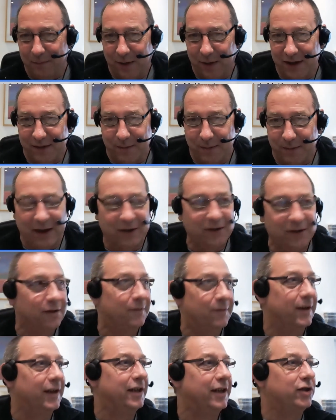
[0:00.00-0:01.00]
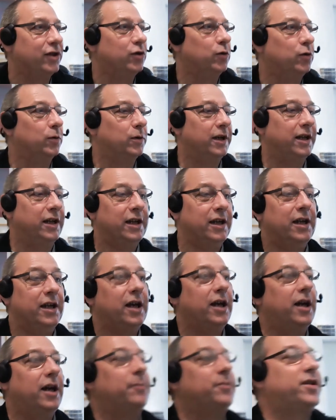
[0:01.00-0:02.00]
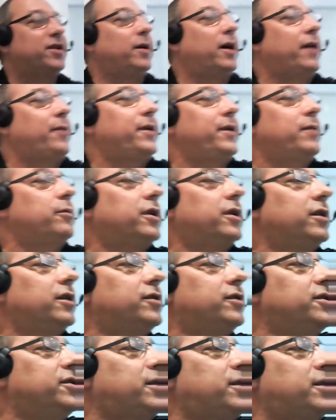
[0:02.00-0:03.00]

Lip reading: and mine's about to fairly shortly. So I think what I'll do